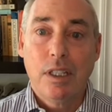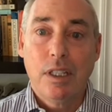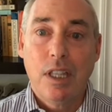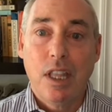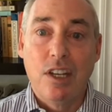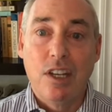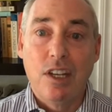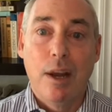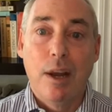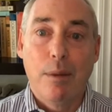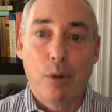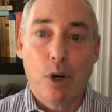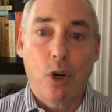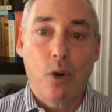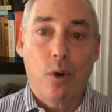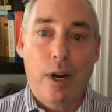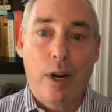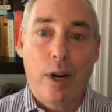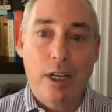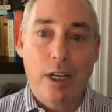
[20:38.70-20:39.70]
that the
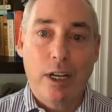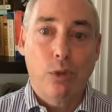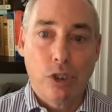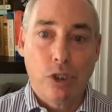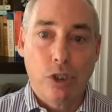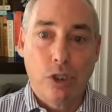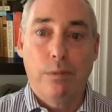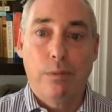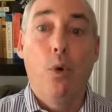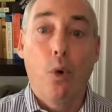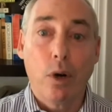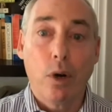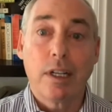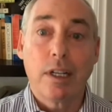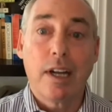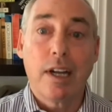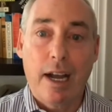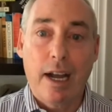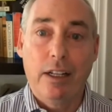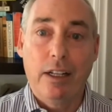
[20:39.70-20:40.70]
Democrats were
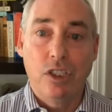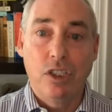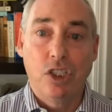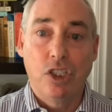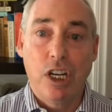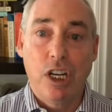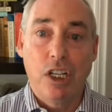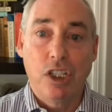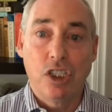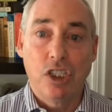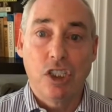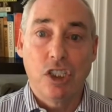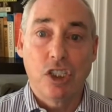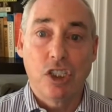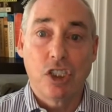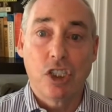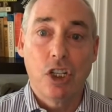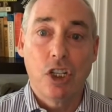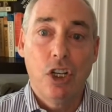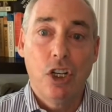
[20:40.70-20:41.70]
supporting Collins'
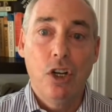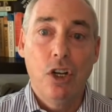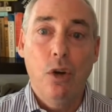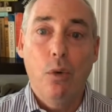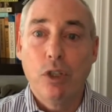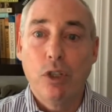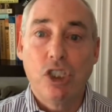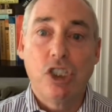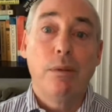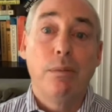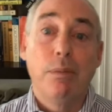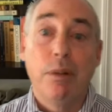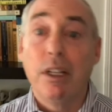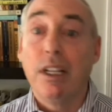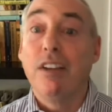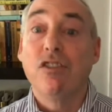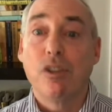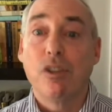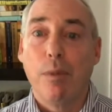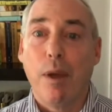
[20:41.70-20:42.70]
changes, which she
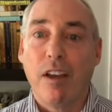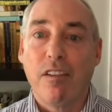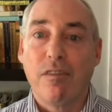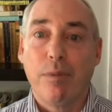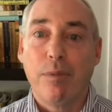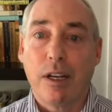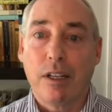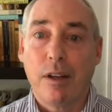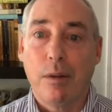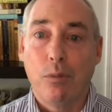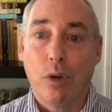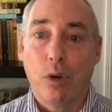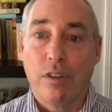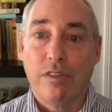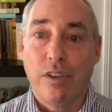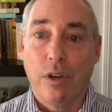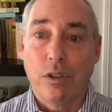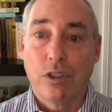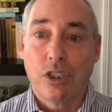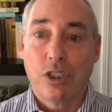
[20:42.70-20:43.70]
believes may have picked up more
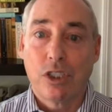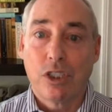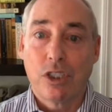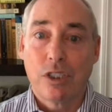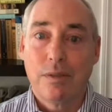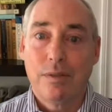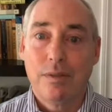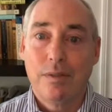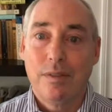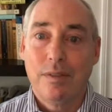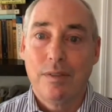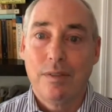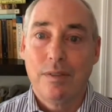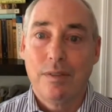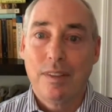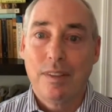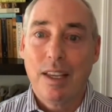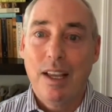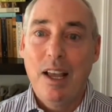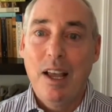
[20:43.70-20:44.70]
votes.
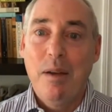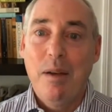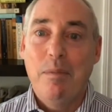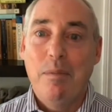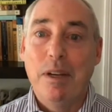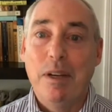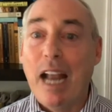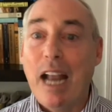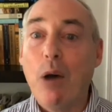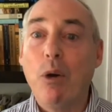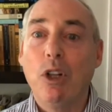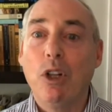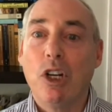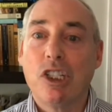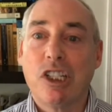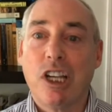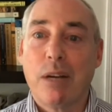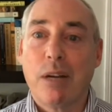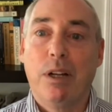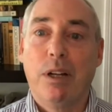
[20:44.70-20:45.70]
But now it
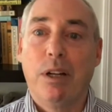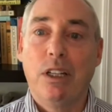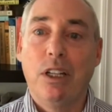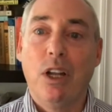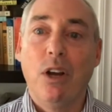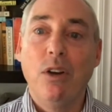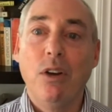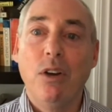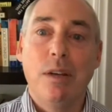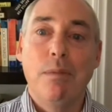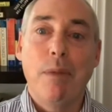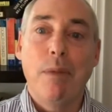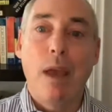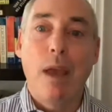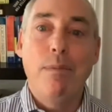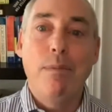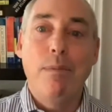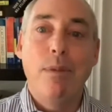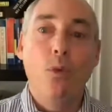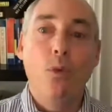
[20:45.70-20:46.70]
looks like Pelosi may
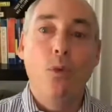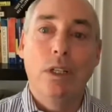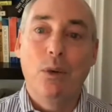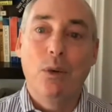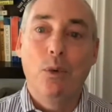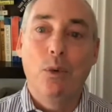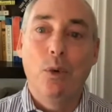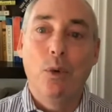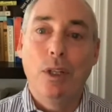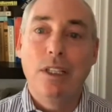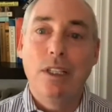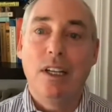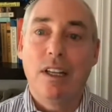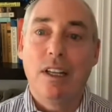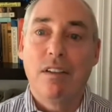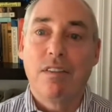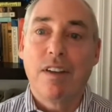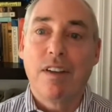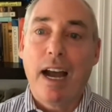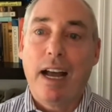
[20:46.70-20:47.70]
be willing to
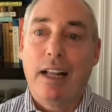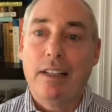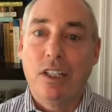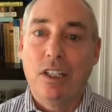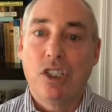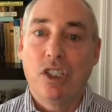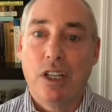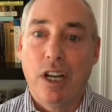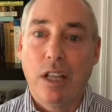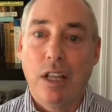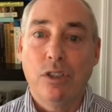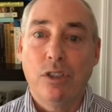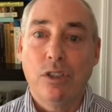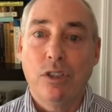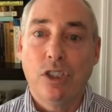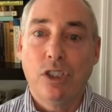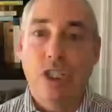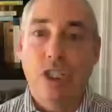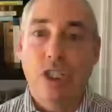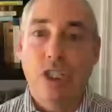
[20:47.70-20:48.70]
give Collins another
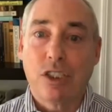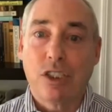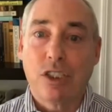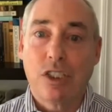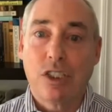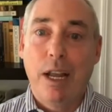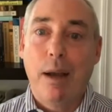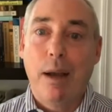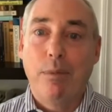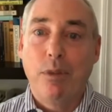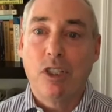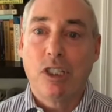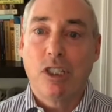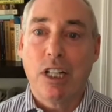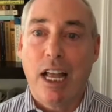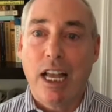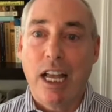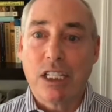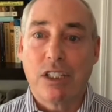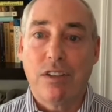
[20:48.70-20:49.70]
chance to pick up those
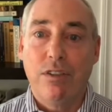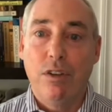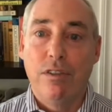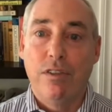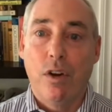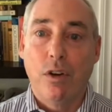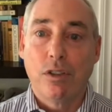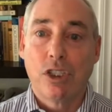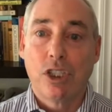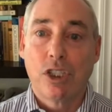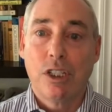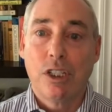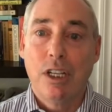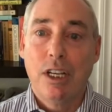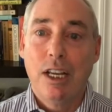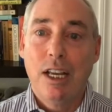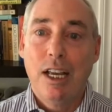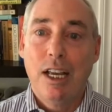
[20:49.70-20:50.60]
last few votes